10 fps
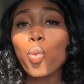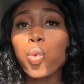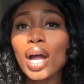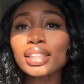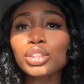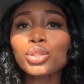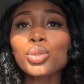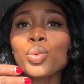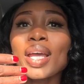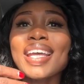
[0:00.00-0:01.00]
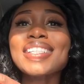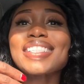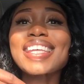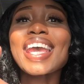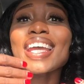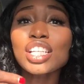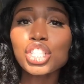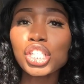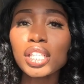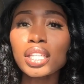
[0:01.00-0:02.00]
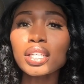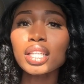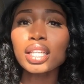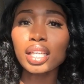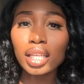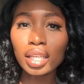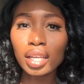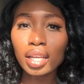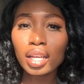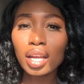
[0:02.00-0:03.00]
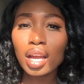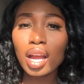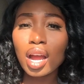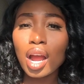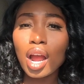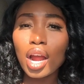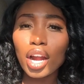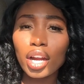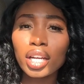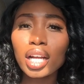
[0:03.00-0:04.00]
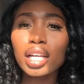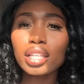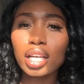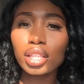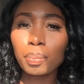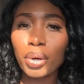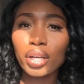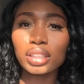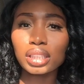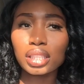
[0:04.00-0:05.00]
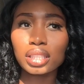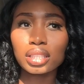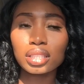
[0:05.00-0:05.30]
wants to intentionally hurt another person.